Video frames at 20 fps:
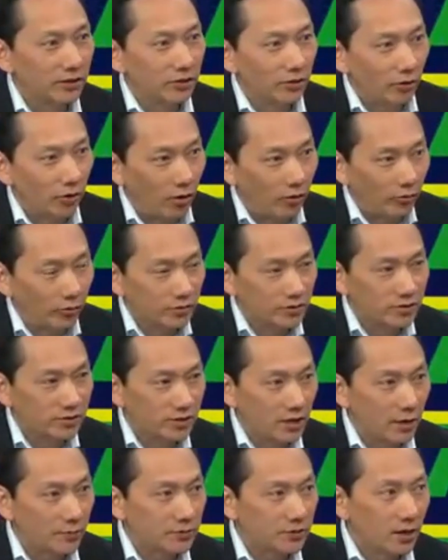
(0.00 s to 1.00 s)
all those
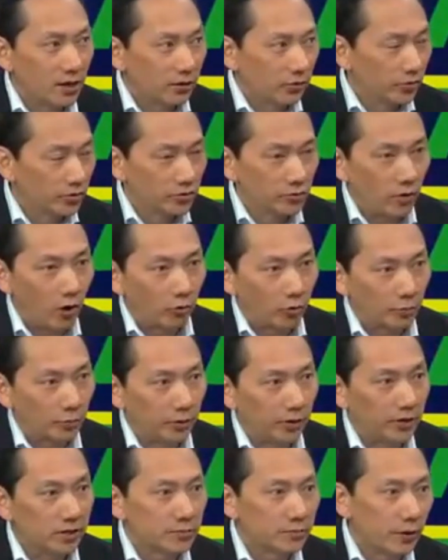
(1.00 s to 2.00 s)
steps, those are all
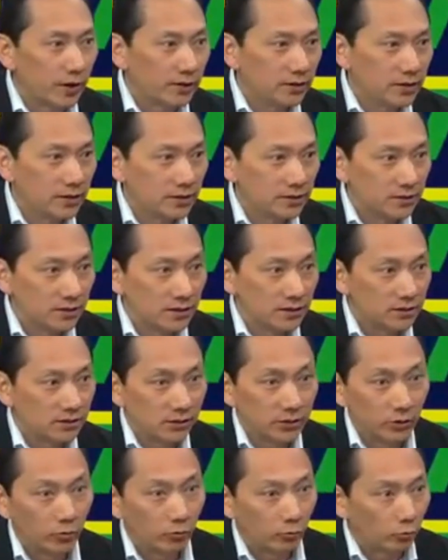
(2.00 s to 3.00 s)
replaced by these
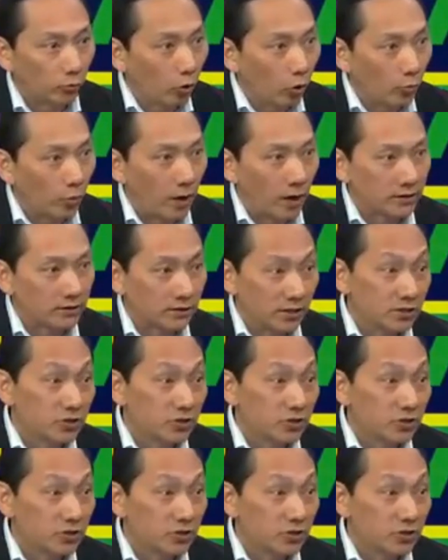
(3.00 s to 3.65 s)
little robots,